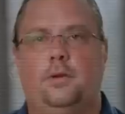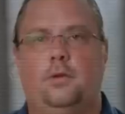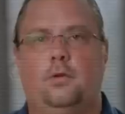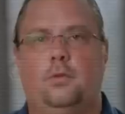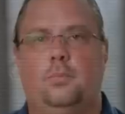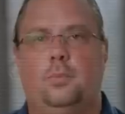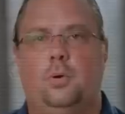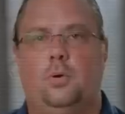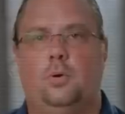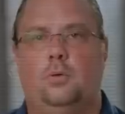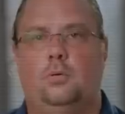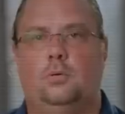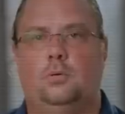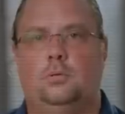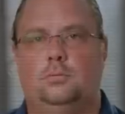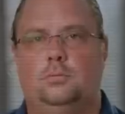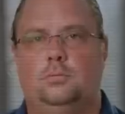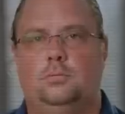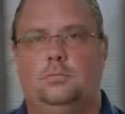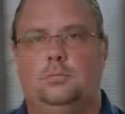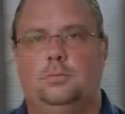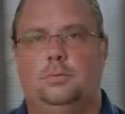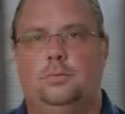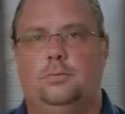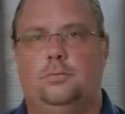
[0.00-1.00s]
like her
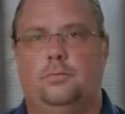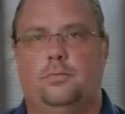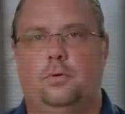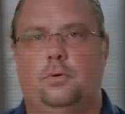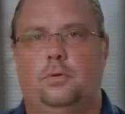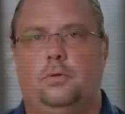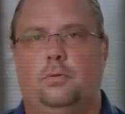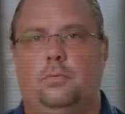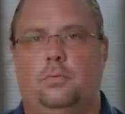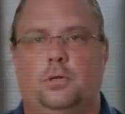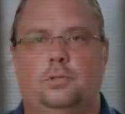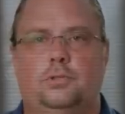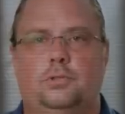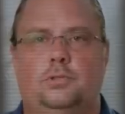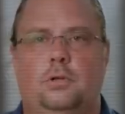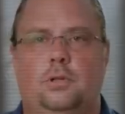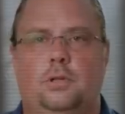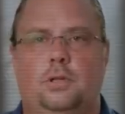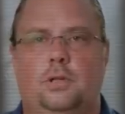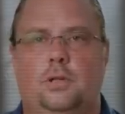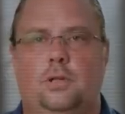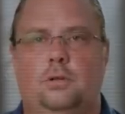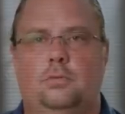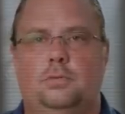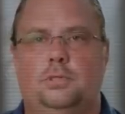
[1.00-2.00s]
parked in front of the
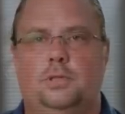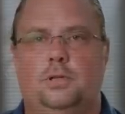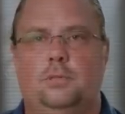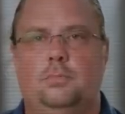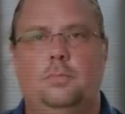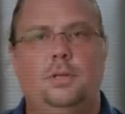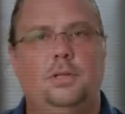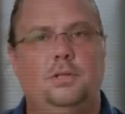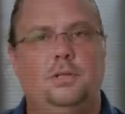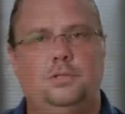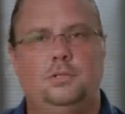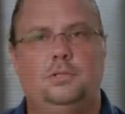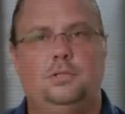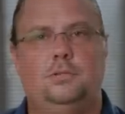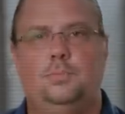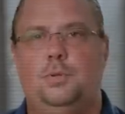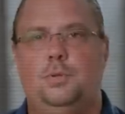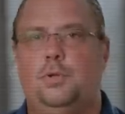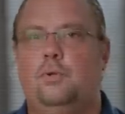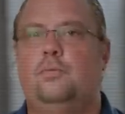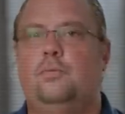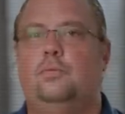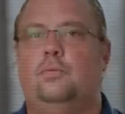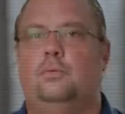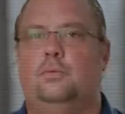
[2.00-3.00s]
restaurant and I was like, man, she's
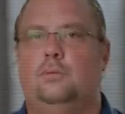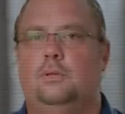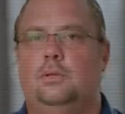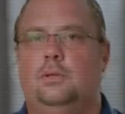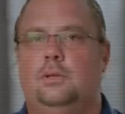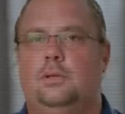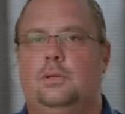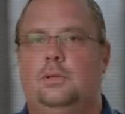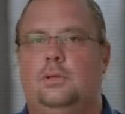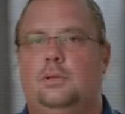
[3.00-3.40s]
beautiful.